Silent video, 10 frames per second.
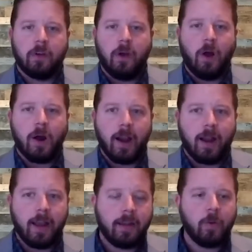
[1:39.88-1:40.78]
All right,
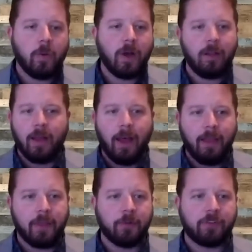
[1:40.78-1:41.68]
Andy. Well, I
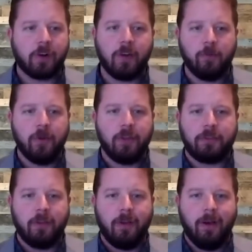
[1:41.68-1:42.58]
think we'll start off with
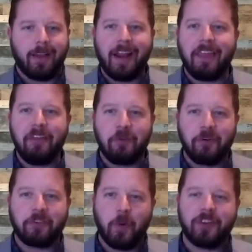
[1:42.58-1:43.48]
uh, kind of that
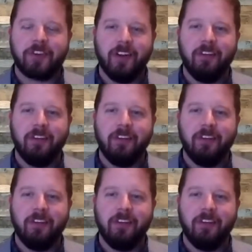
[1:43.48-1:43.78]
first question